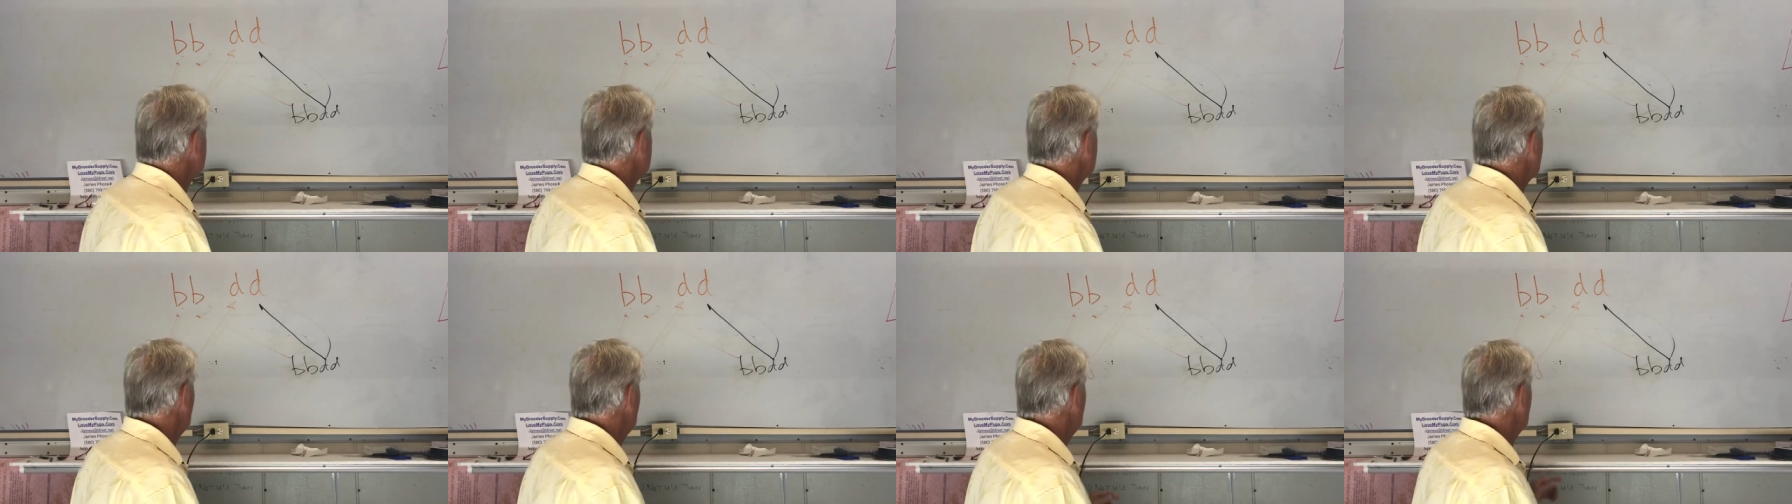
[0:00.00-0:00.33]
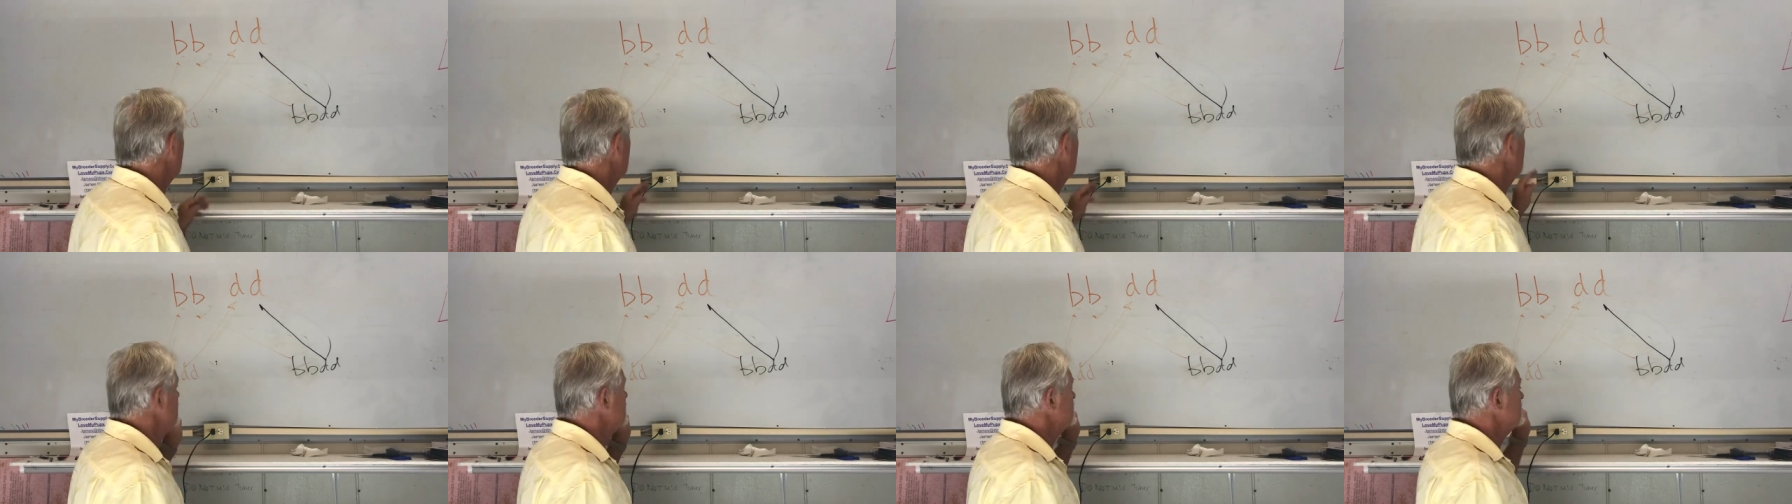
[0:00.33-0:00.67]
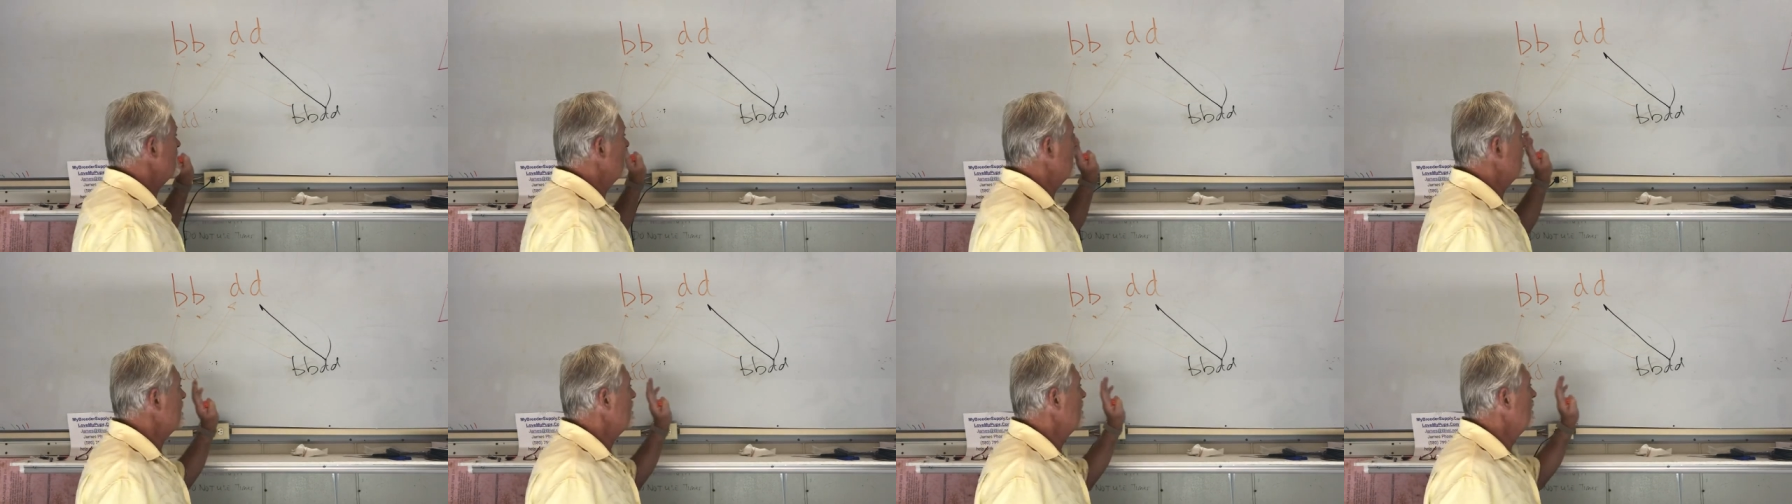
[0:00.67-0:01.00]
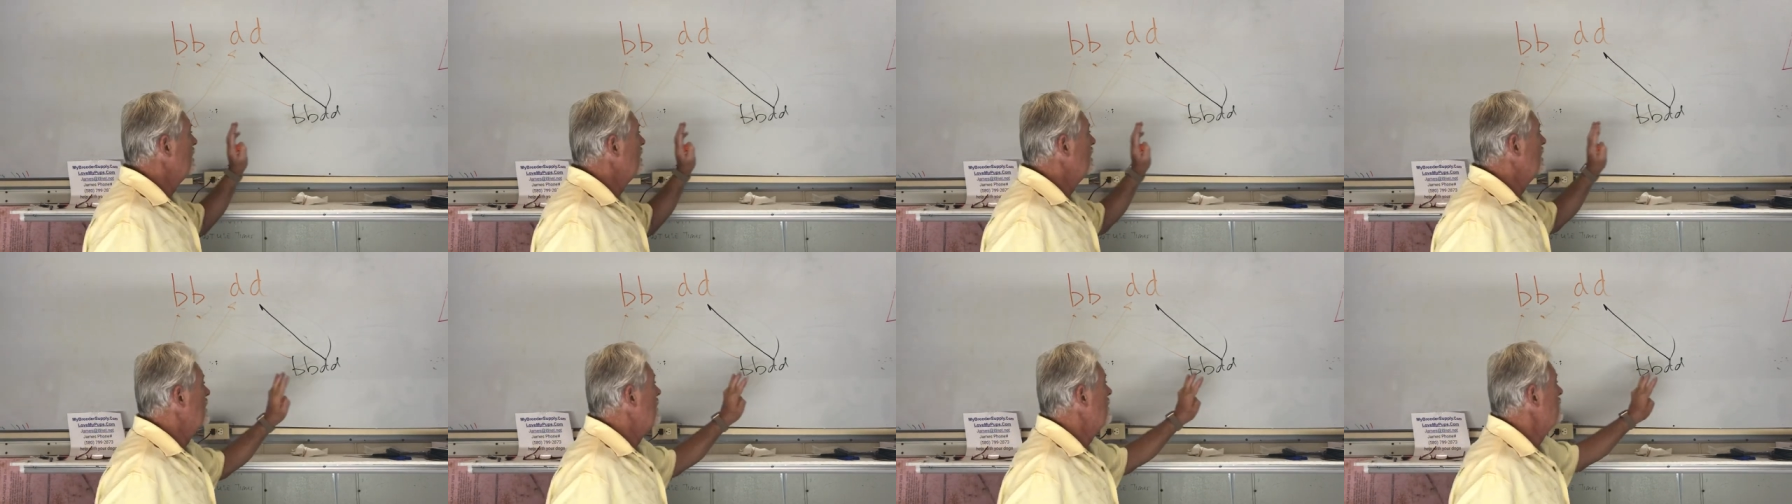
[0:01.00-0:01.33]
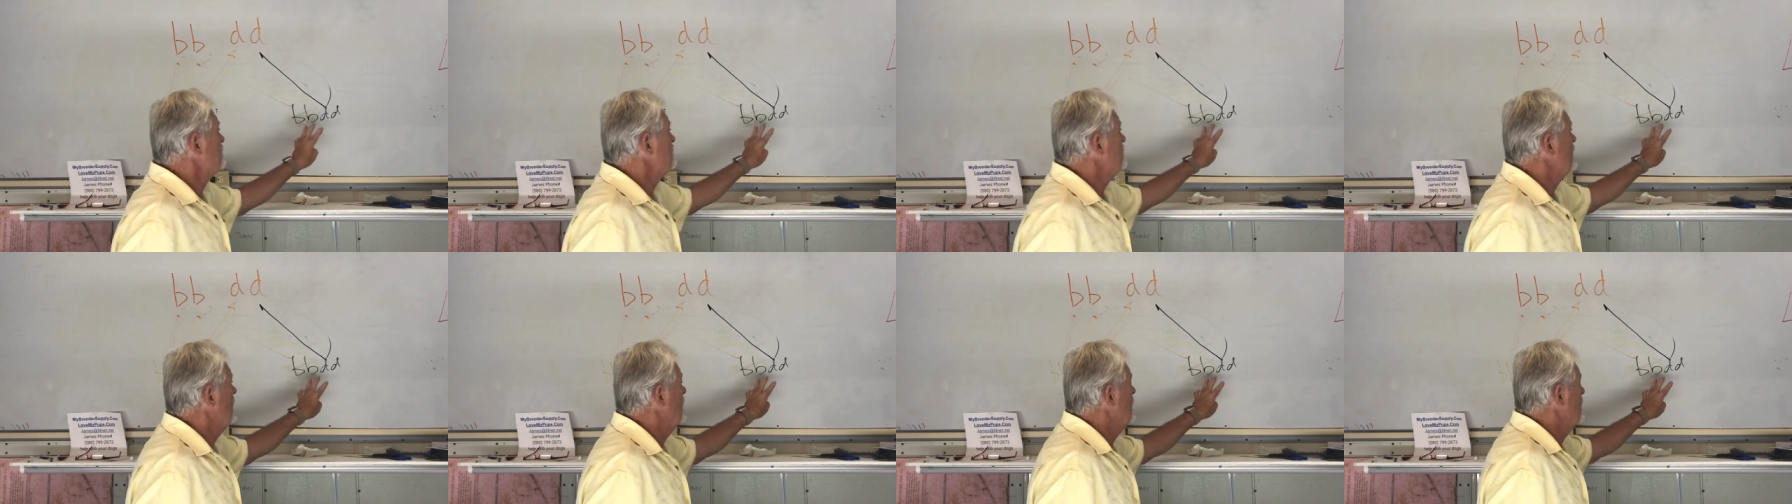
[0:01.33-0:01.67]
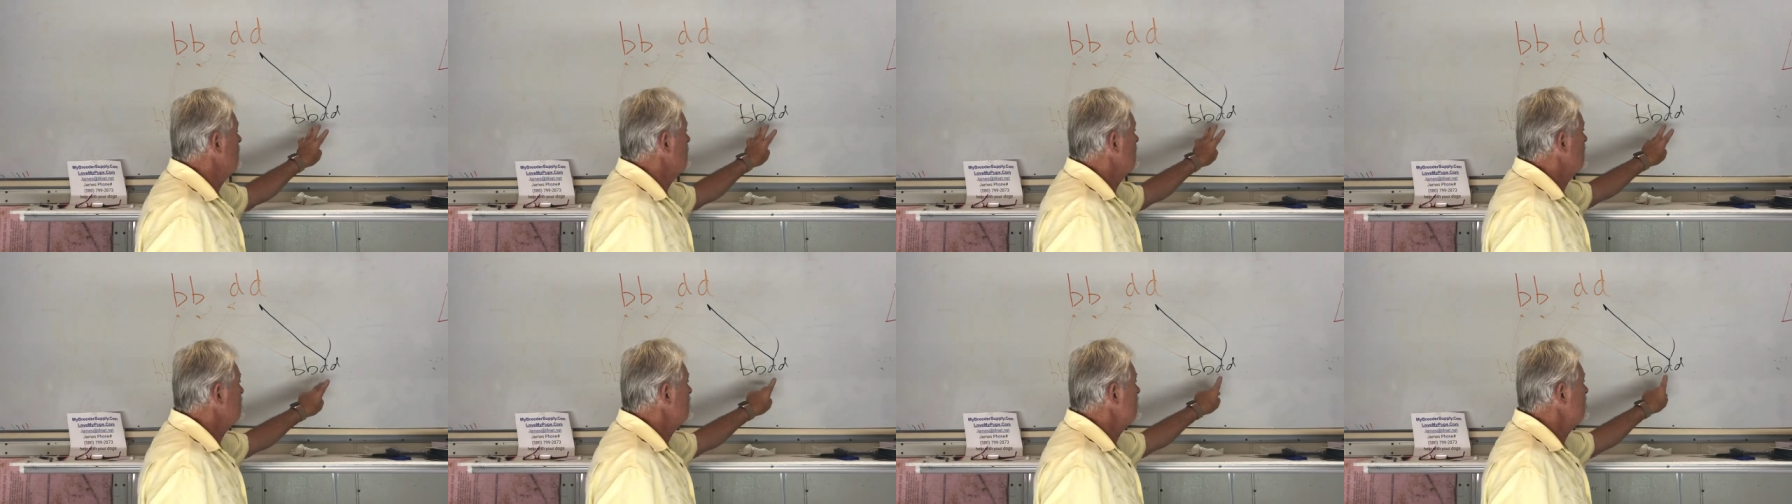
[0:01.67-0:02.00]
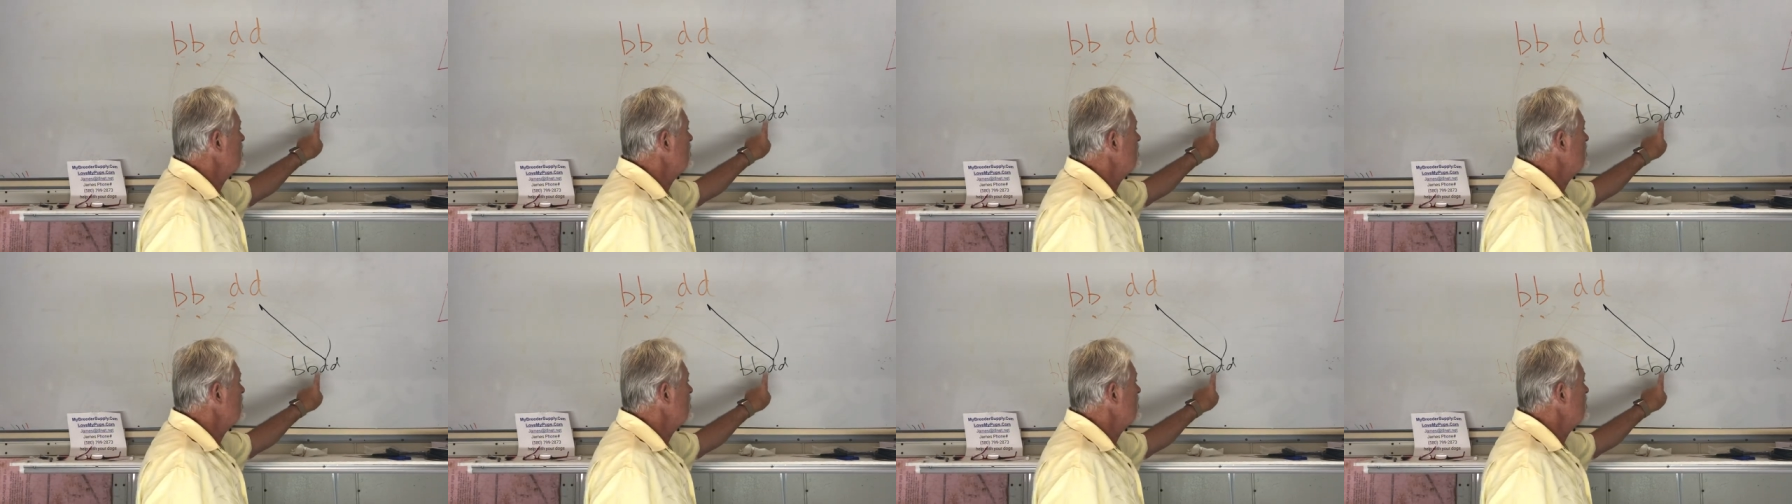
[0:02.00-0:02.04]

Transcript: a dog that is a um,